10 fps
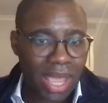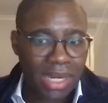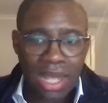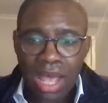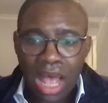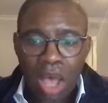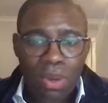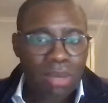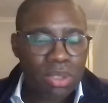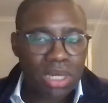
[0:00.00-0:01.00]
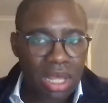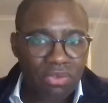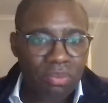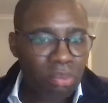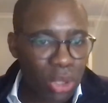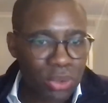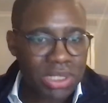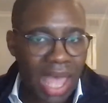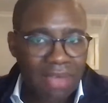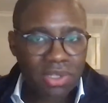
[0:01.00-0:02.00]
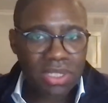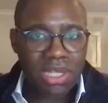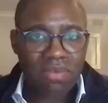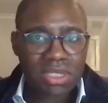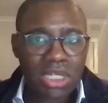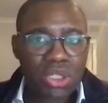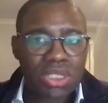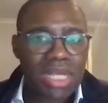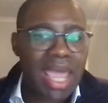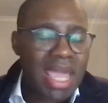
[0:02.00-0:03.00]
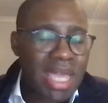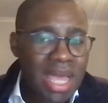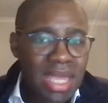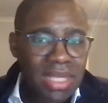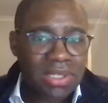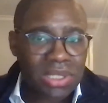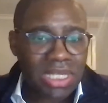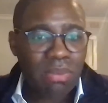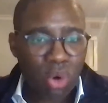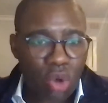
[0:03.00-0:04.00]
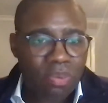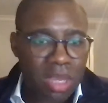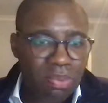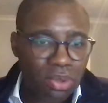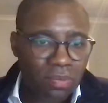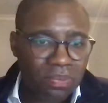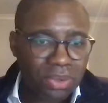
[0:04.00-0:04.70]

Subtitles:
And what I would love most after this conversation today is to see more people